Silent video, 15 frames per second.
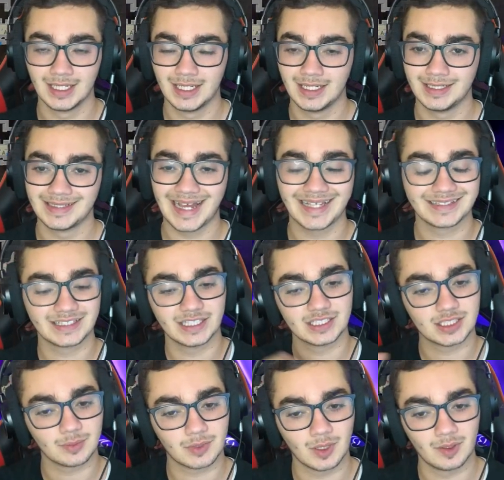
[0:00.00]
not this
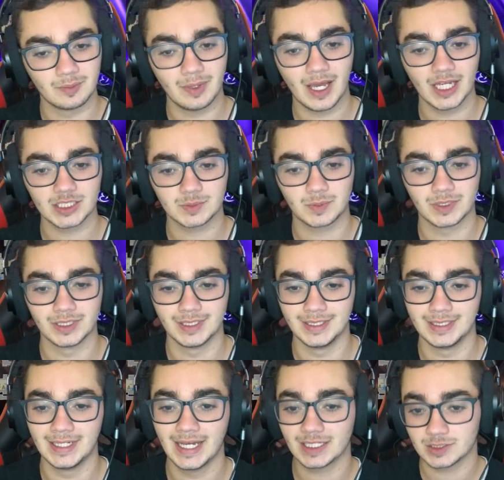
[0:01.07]
upcoming patch, but
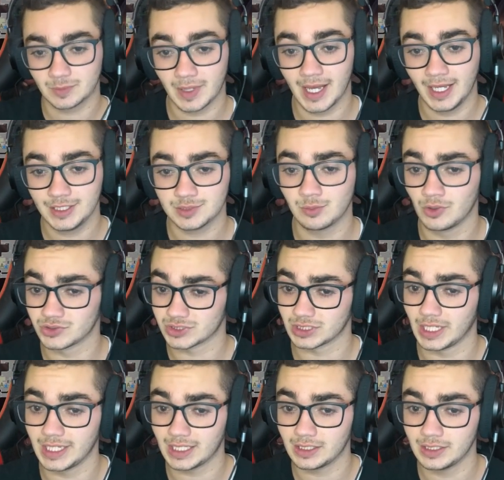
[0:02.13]
next patch most
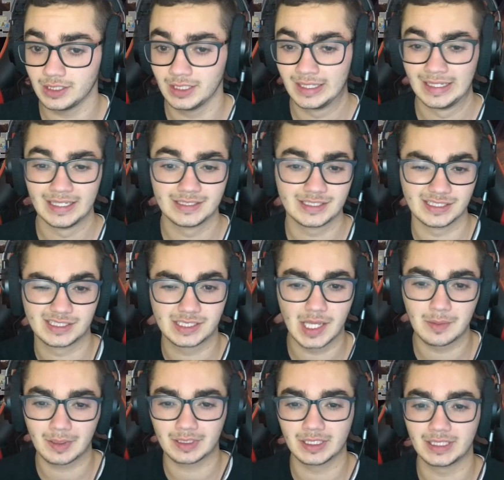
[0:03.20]
likely, since
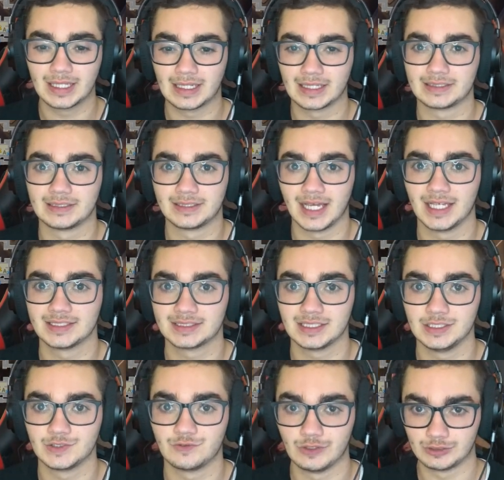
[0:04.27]
typically they like to test these
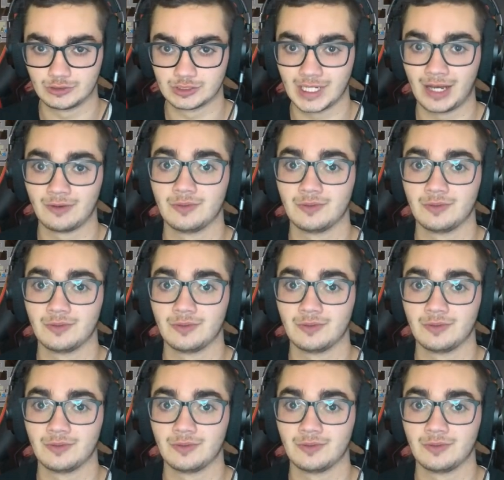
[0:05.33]
features out in